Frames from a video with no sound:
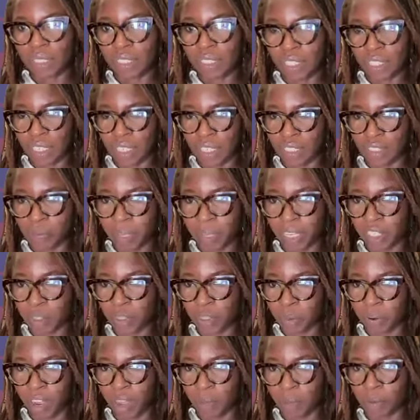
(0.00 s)
He said his
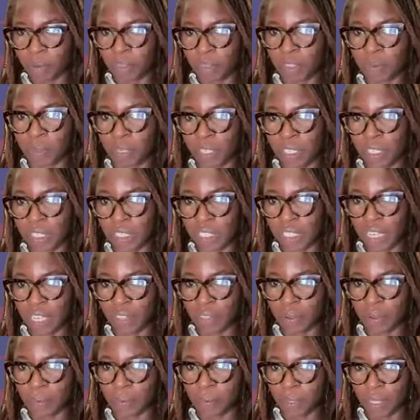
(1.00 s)
biggest problem is putting
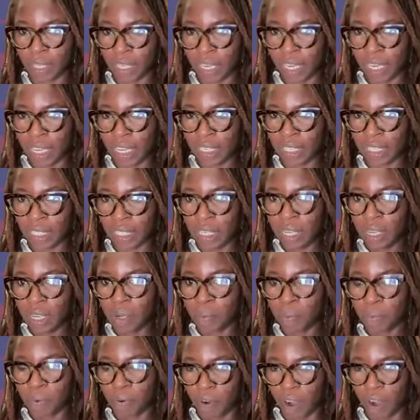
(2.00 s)
together a plan
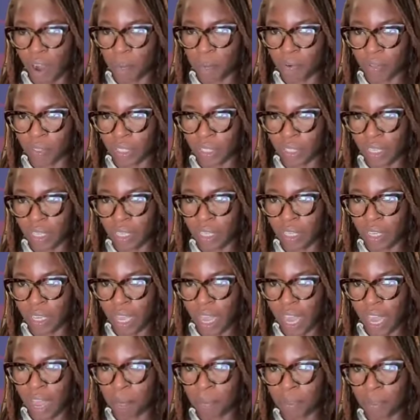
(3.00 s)

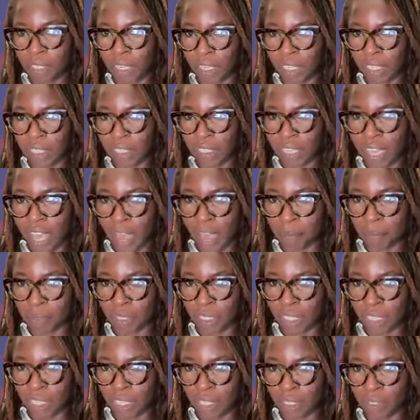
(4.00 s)
properly. I'm a legacy
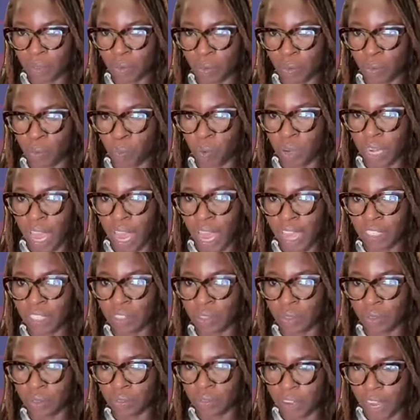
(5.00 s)
applicant. When I
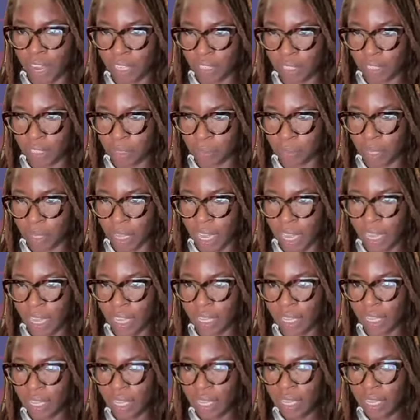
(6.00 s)
do finally
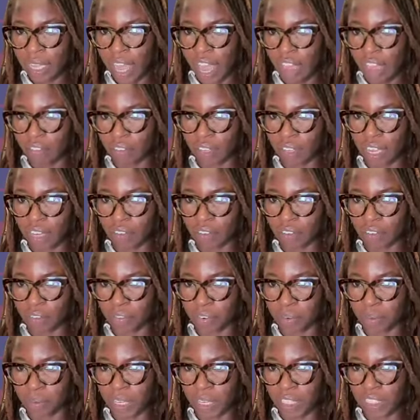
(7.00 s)
apply, I have a lot of
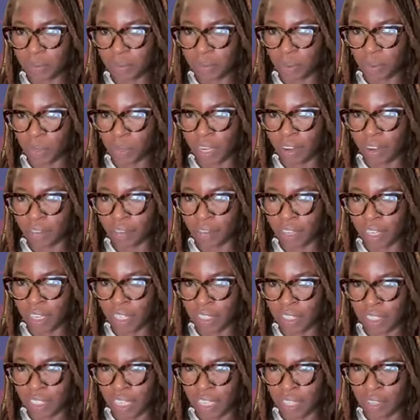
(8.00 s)
information, but when I
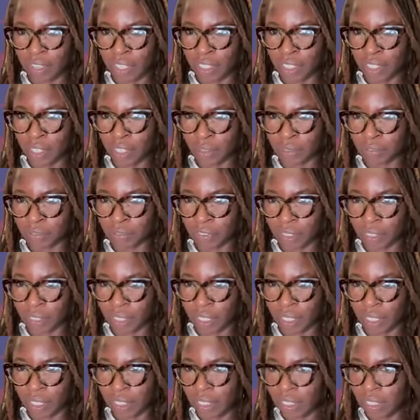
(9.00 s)
read it together, I don't
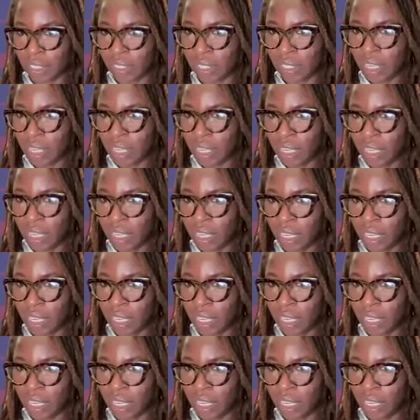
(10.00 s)
feel it's